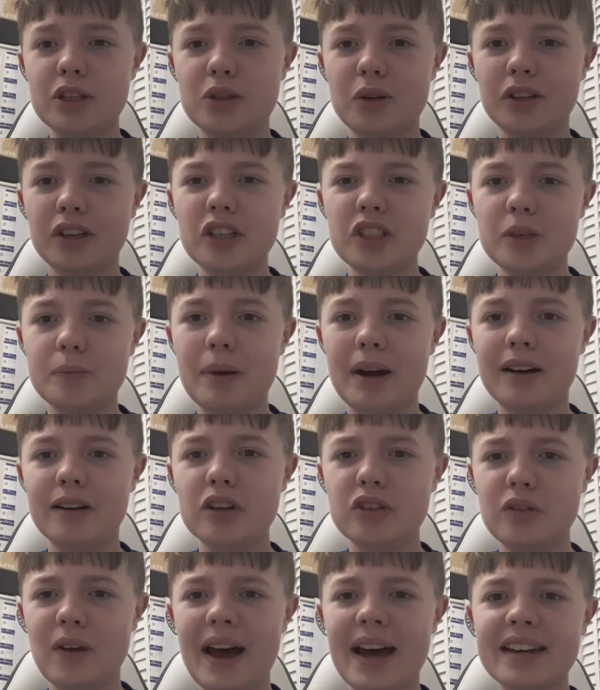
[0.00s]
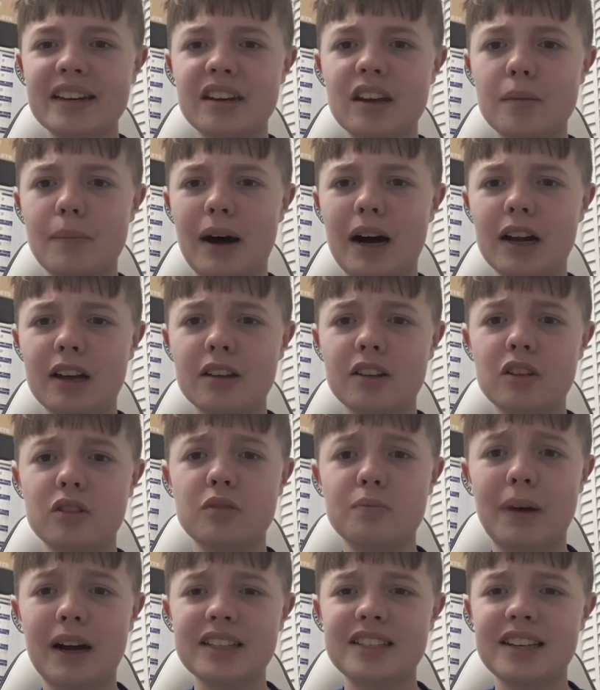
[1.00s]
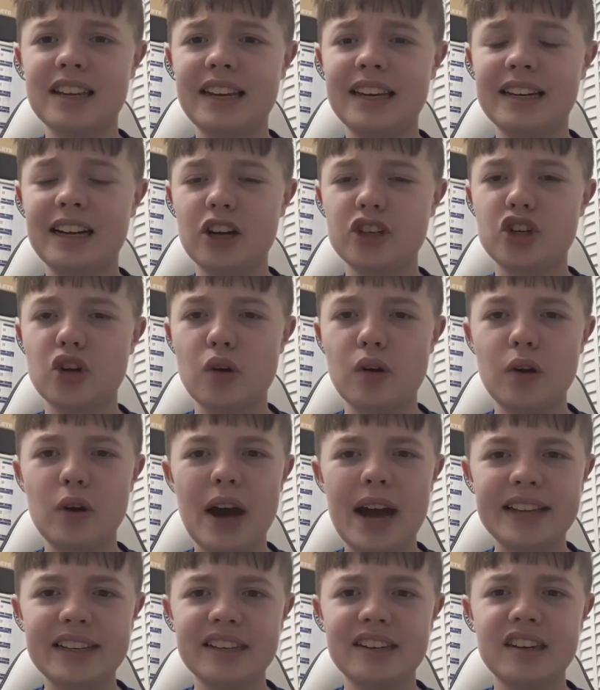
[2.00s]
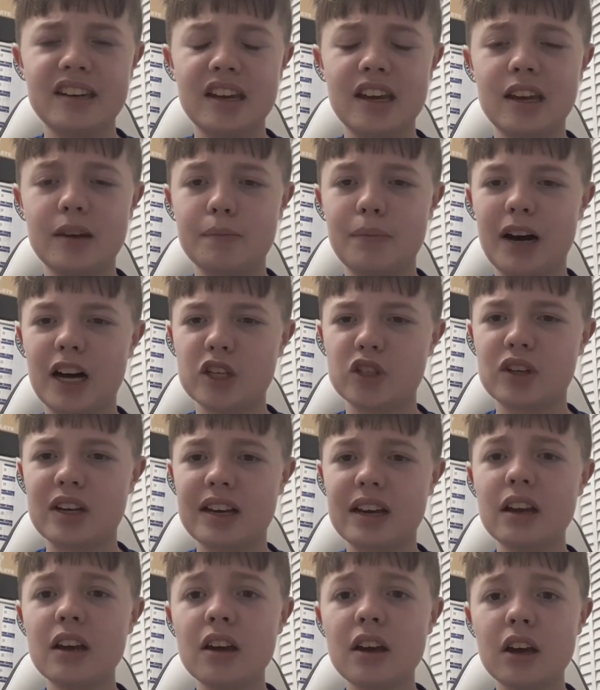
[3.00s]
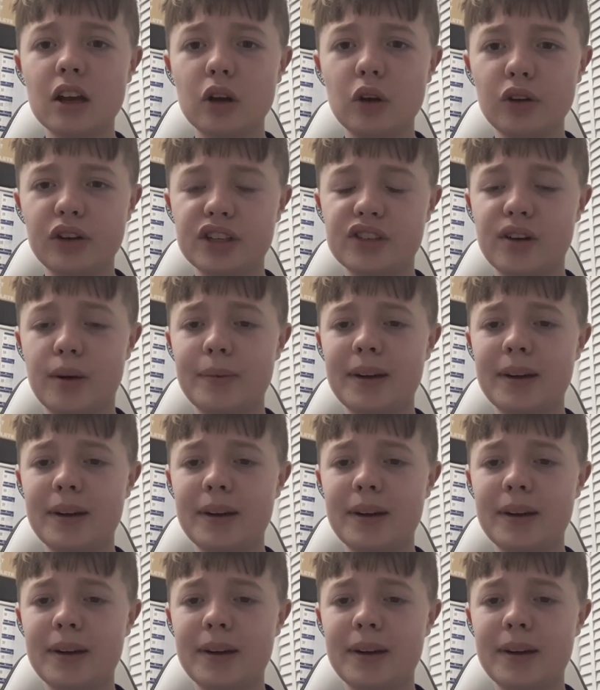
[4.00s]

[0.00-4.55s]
way to Ayoze Perez, who headed it back to IHEANACHO, who headed in past Lucas